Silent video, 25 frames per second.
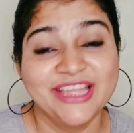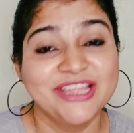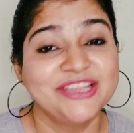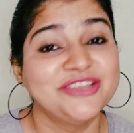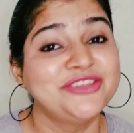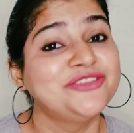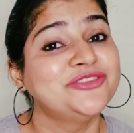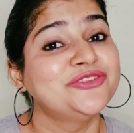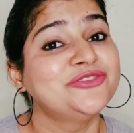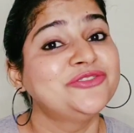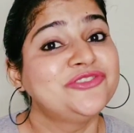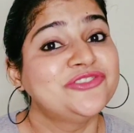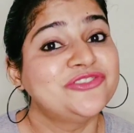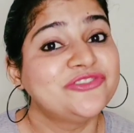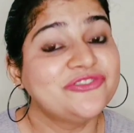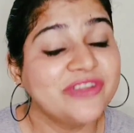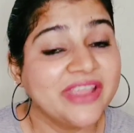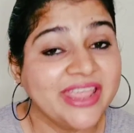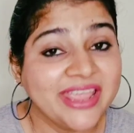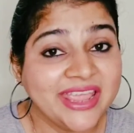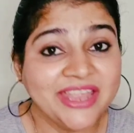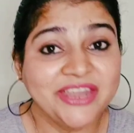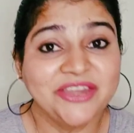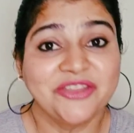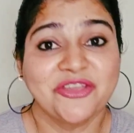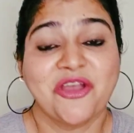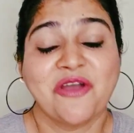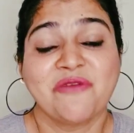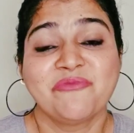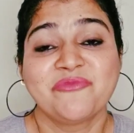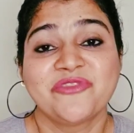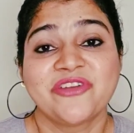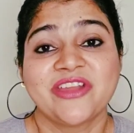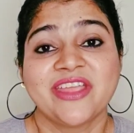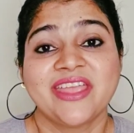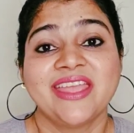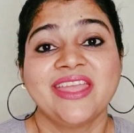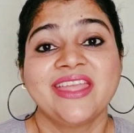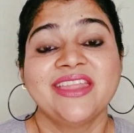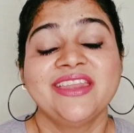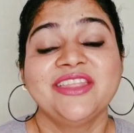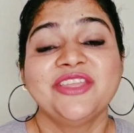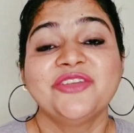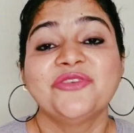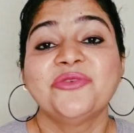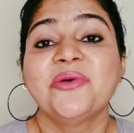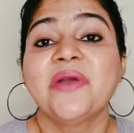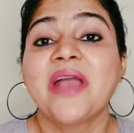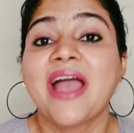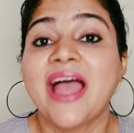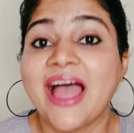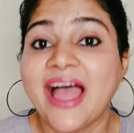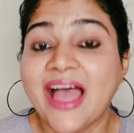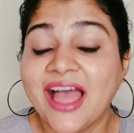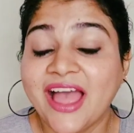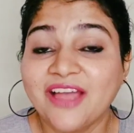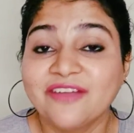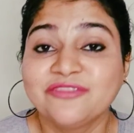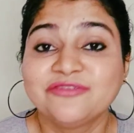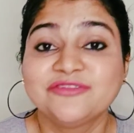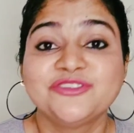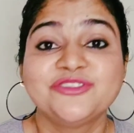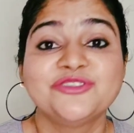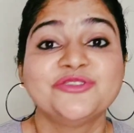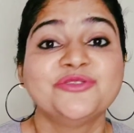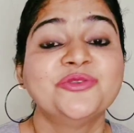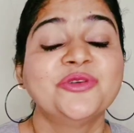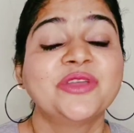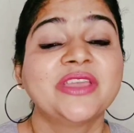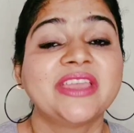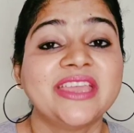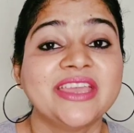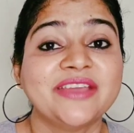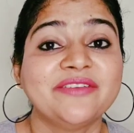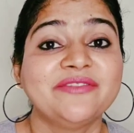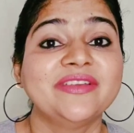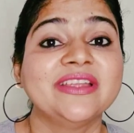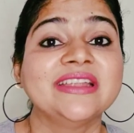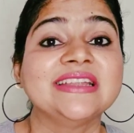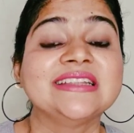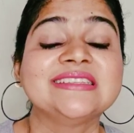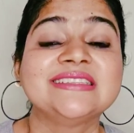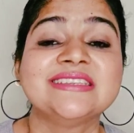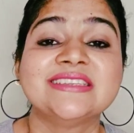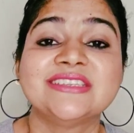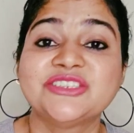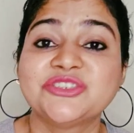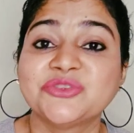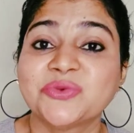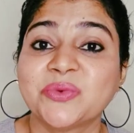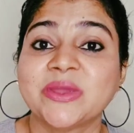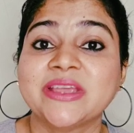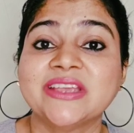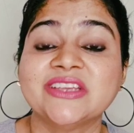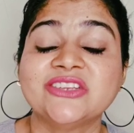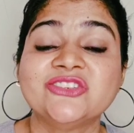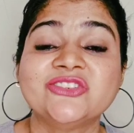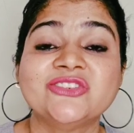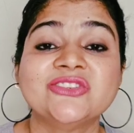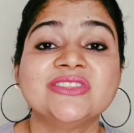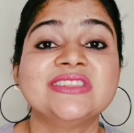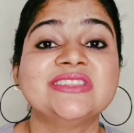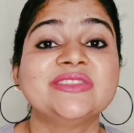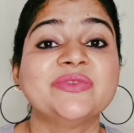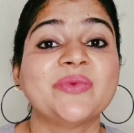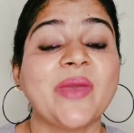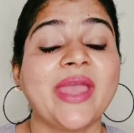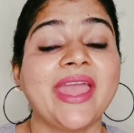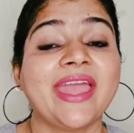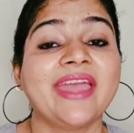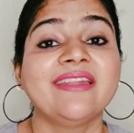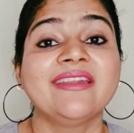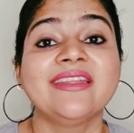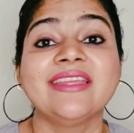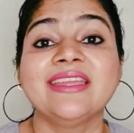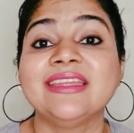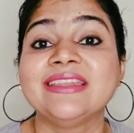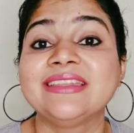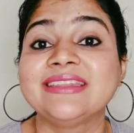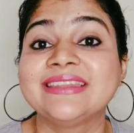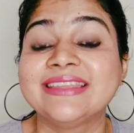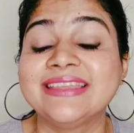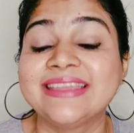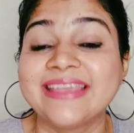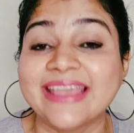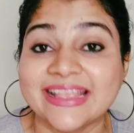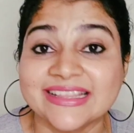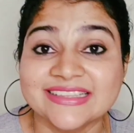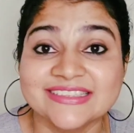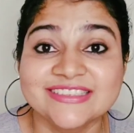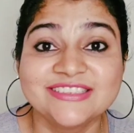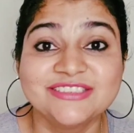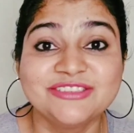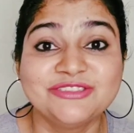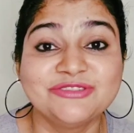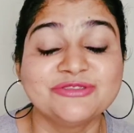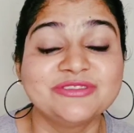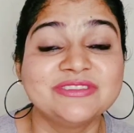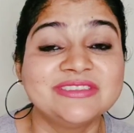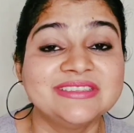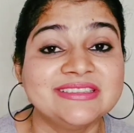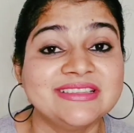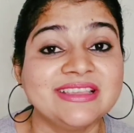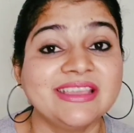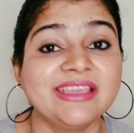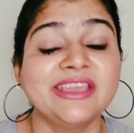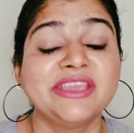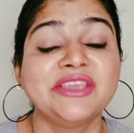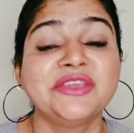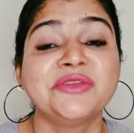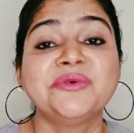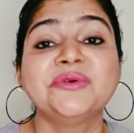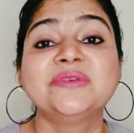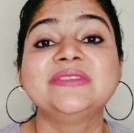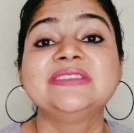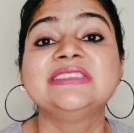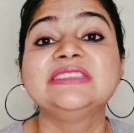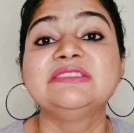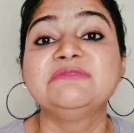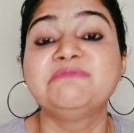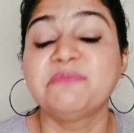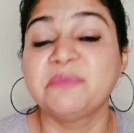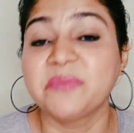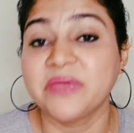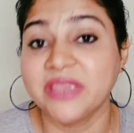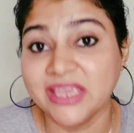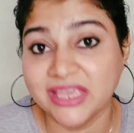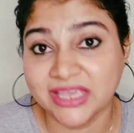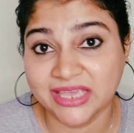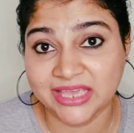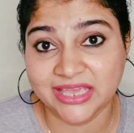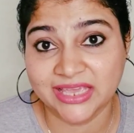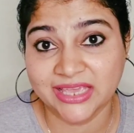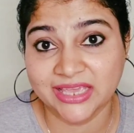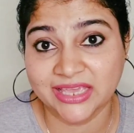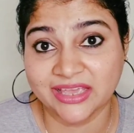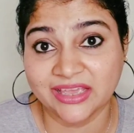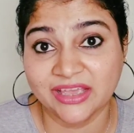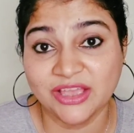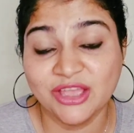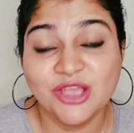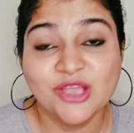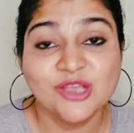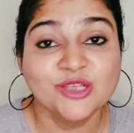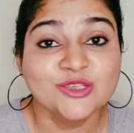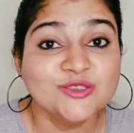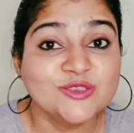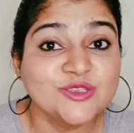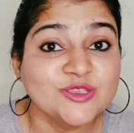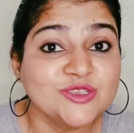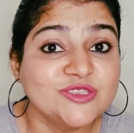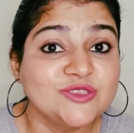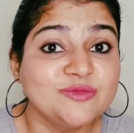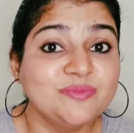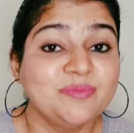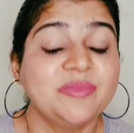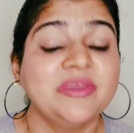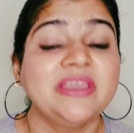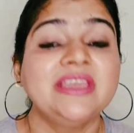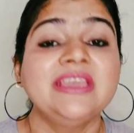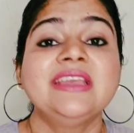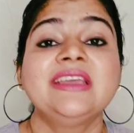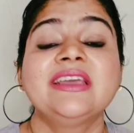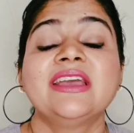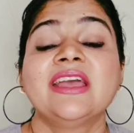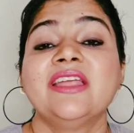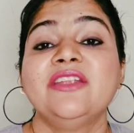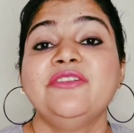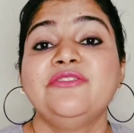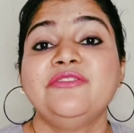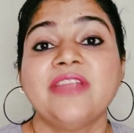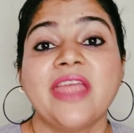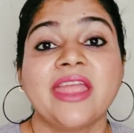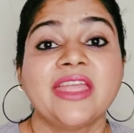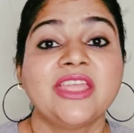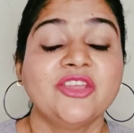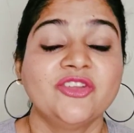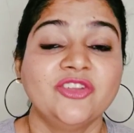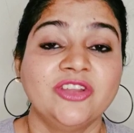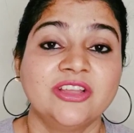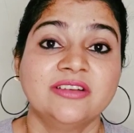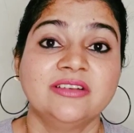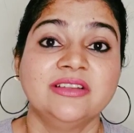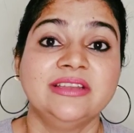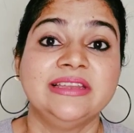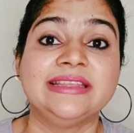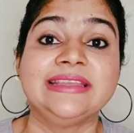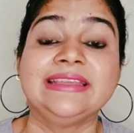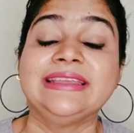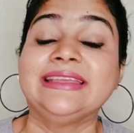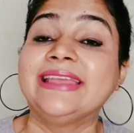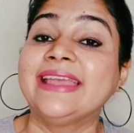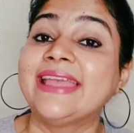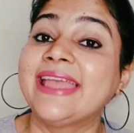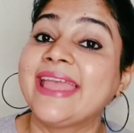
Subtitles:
To train your brain, you have to give it situations where it gets to see you speaking. So speak regularly.